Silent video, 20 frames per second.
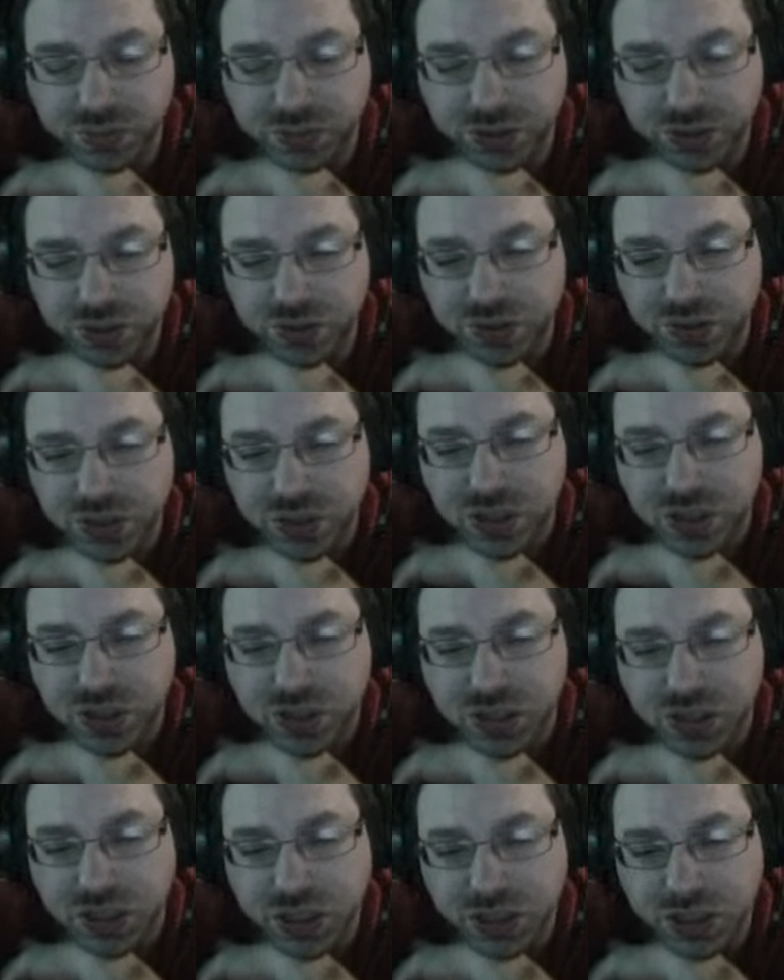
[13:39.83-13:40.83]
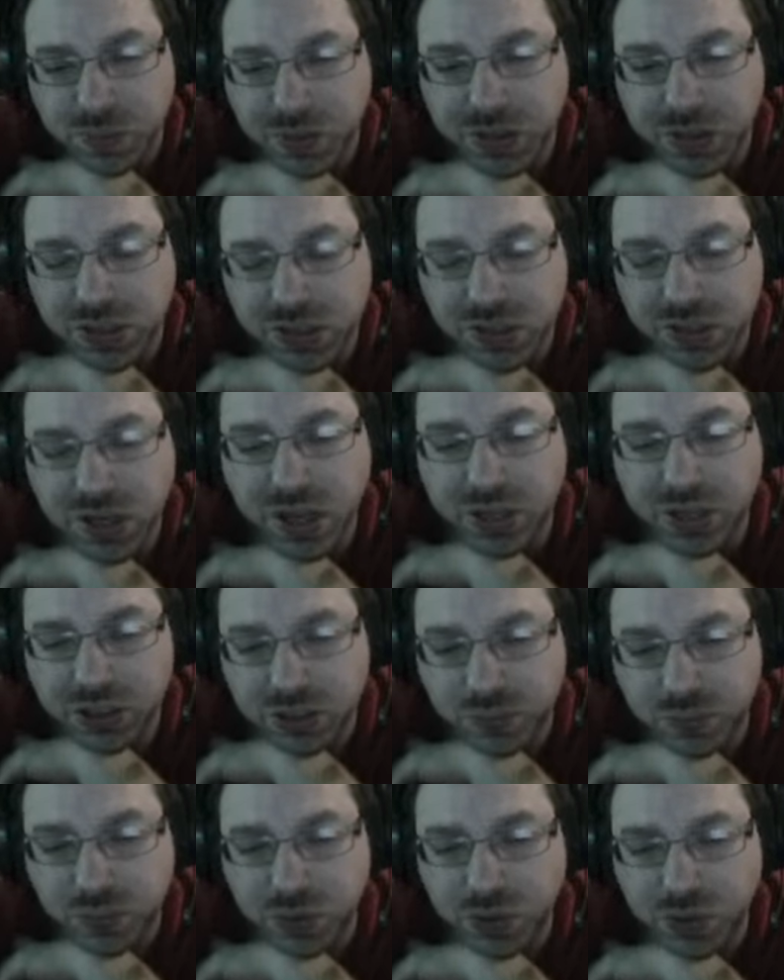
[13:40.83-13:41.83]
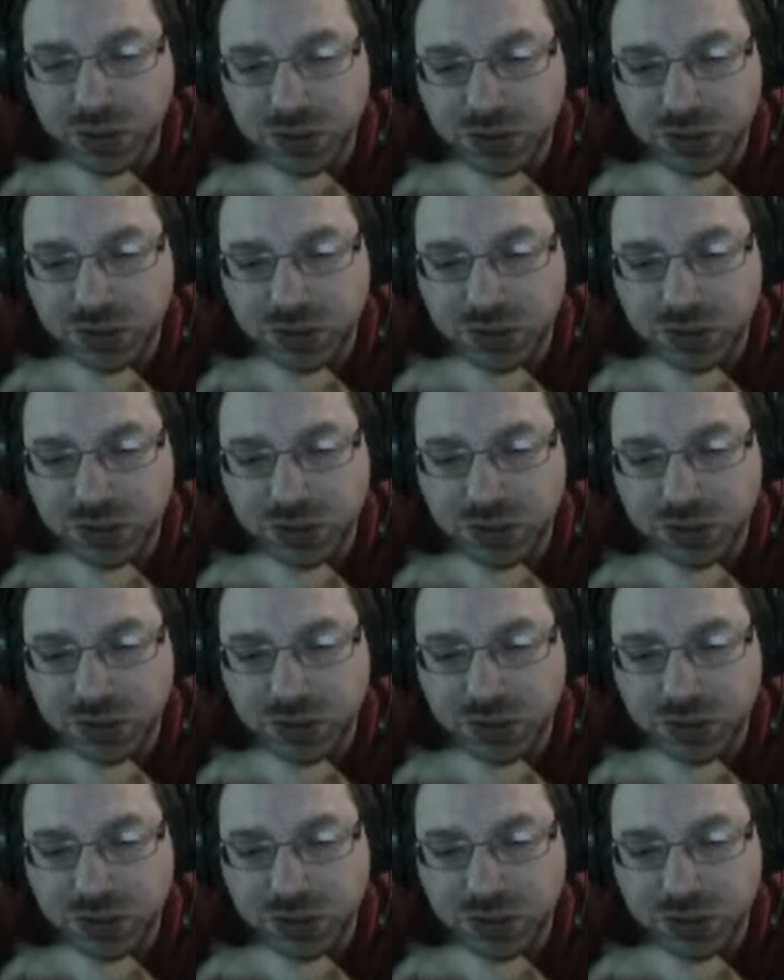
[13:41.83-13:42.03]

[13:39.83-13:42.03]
so he spends an action point.